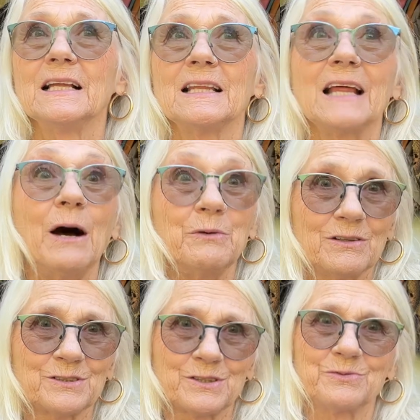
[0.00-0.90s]
that one
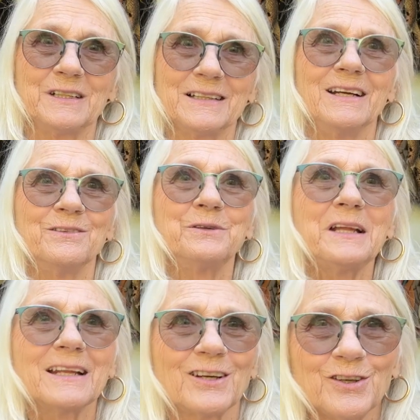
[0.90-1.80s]
was a really,
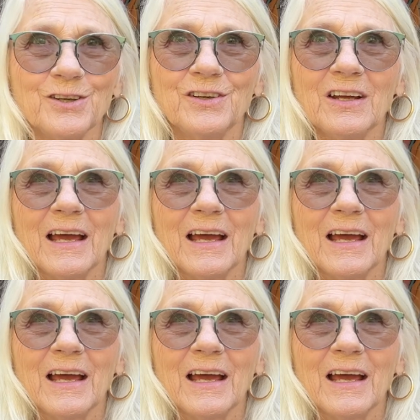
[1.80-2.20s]
really good,